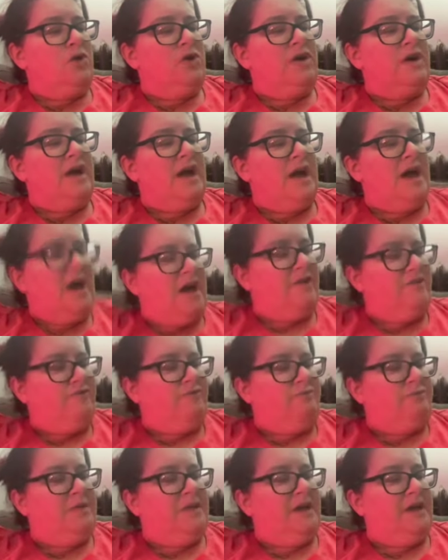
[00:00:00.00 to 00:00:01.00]
going to
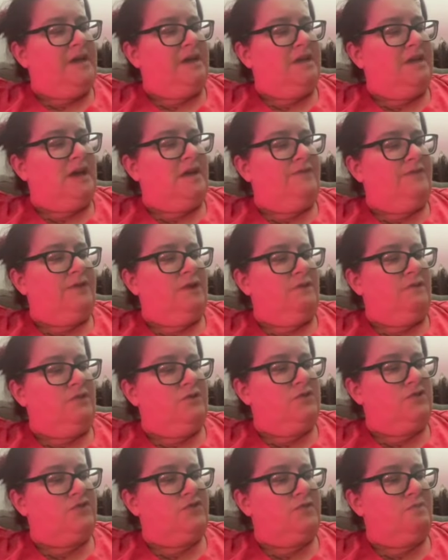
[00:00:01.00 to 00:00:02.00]
have plenty
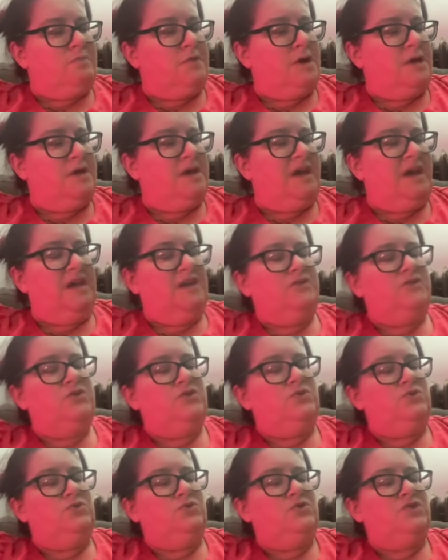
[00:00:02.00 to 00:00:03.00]
leftovers for Monday and
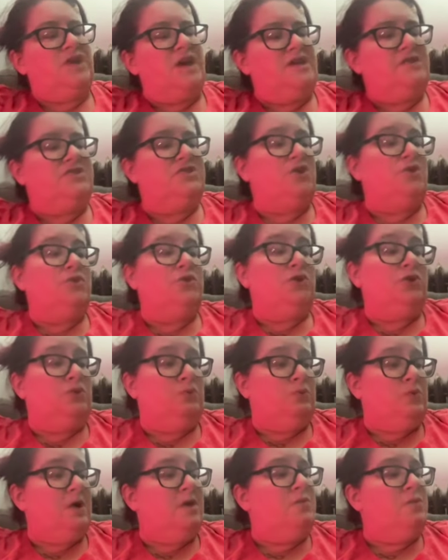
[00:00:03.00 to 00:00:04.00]
Tuesday. So, you know
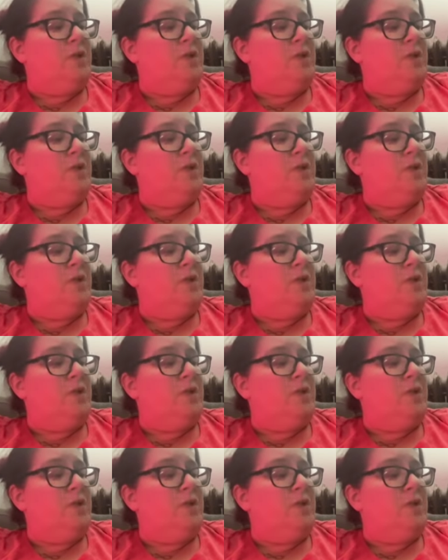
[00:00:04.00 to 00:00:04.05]
what?